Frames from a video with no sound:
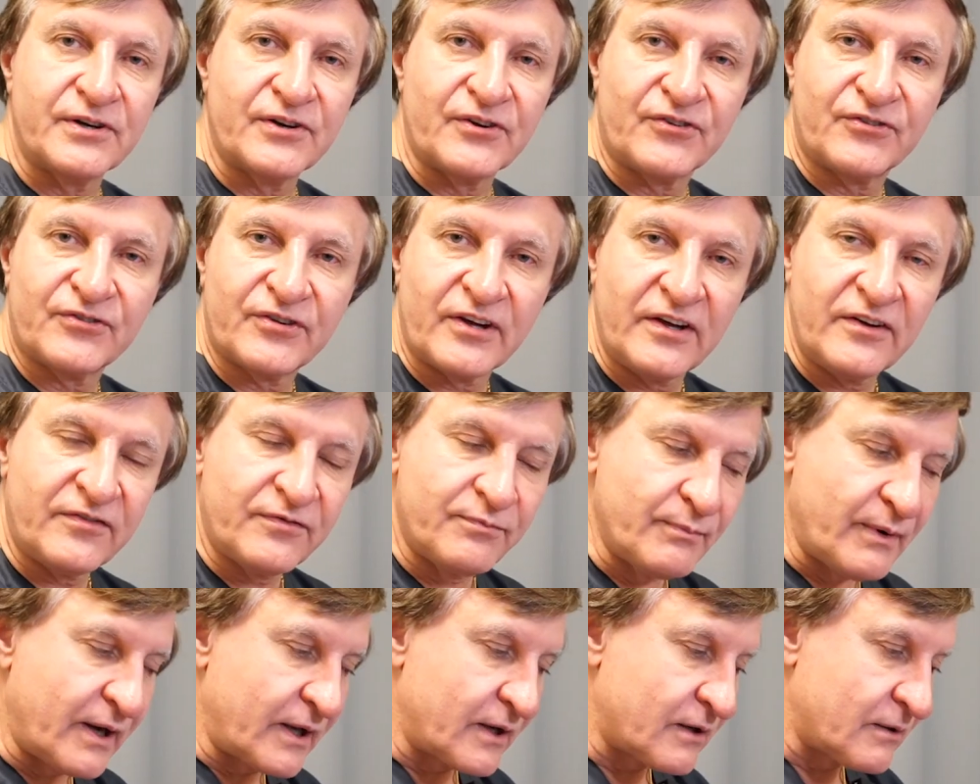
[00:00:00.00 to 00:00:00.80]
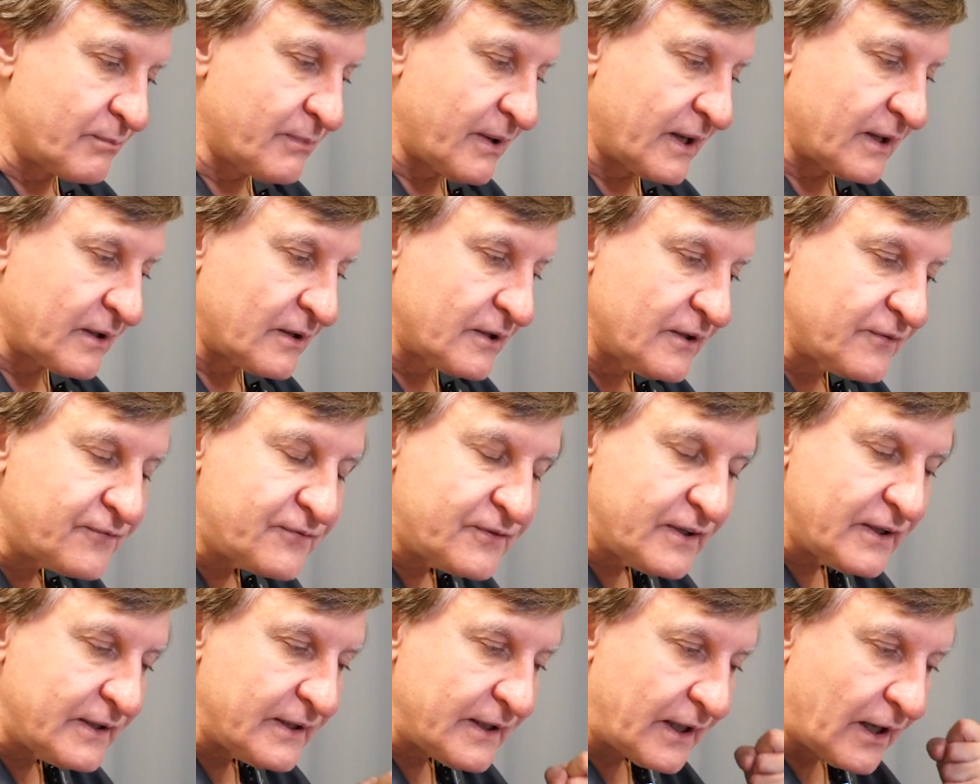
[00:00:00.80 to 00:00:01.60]
in a safe manner by
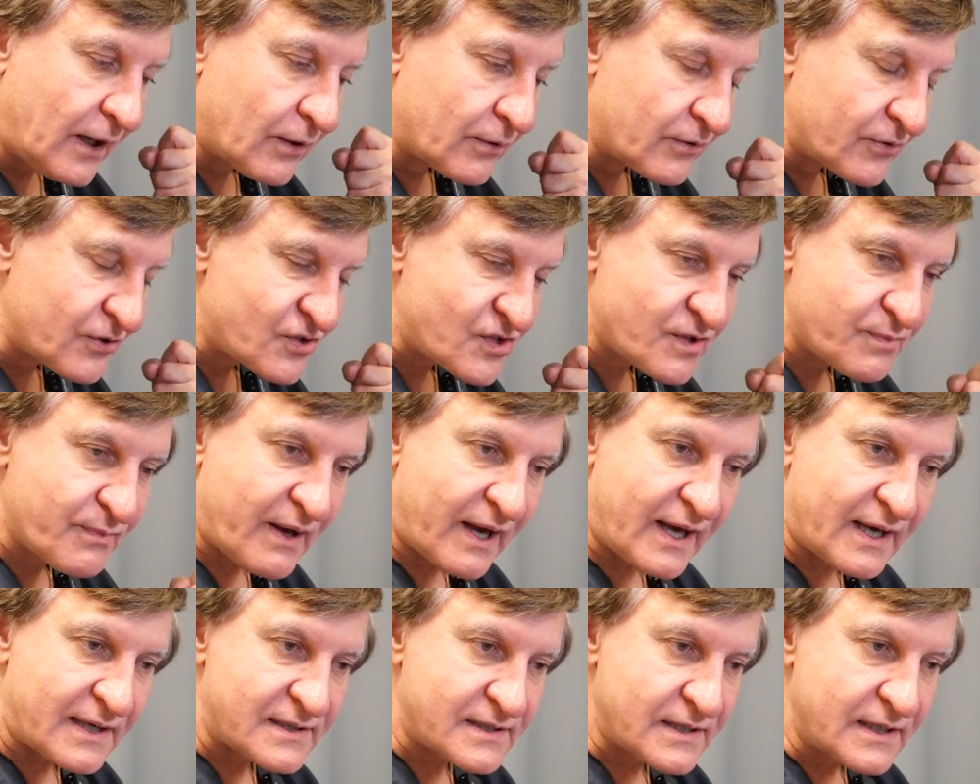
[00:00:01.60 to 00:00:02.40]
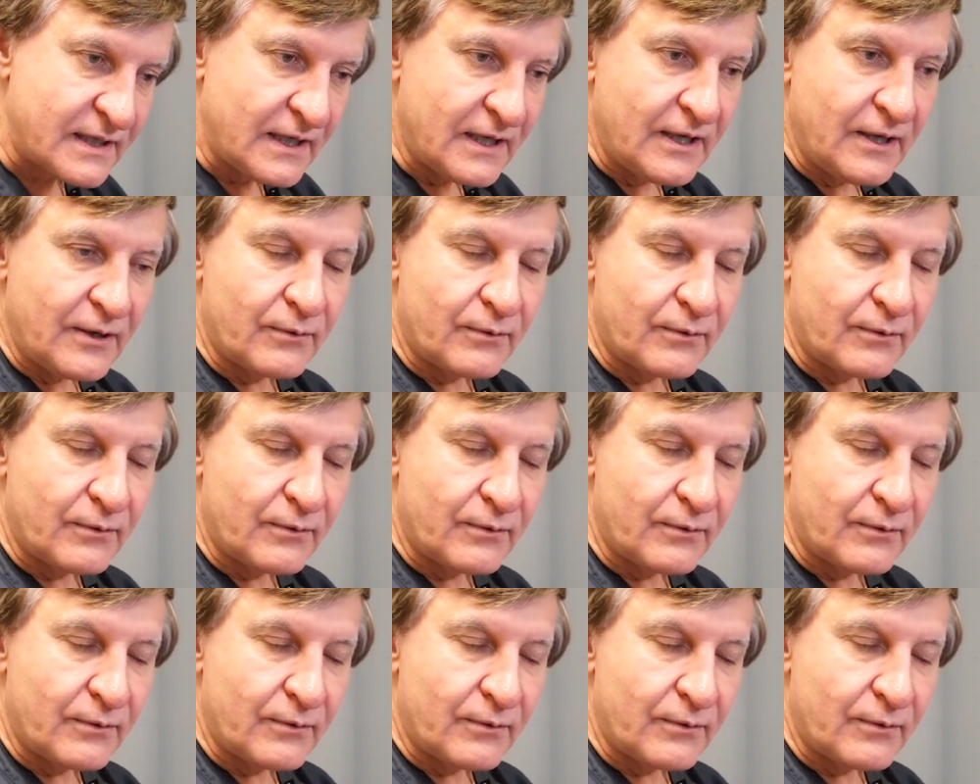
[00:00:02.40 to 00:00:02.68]
lifting the outer SMAS,